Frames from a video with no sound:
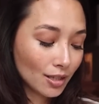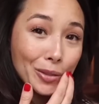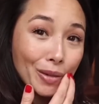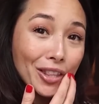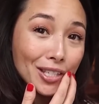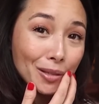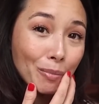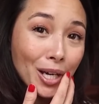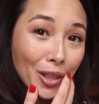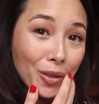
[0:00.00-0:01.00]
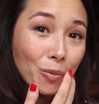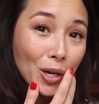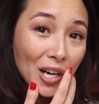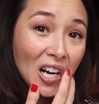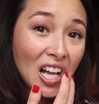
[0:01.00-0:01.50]
This month is the month
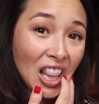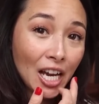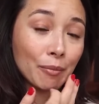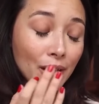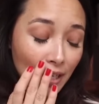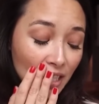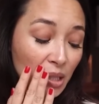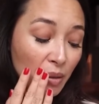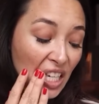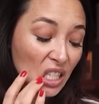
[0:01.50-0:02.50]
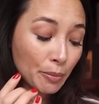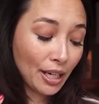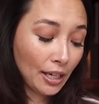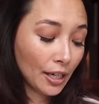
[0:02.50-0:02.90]
where a lot of money is being spent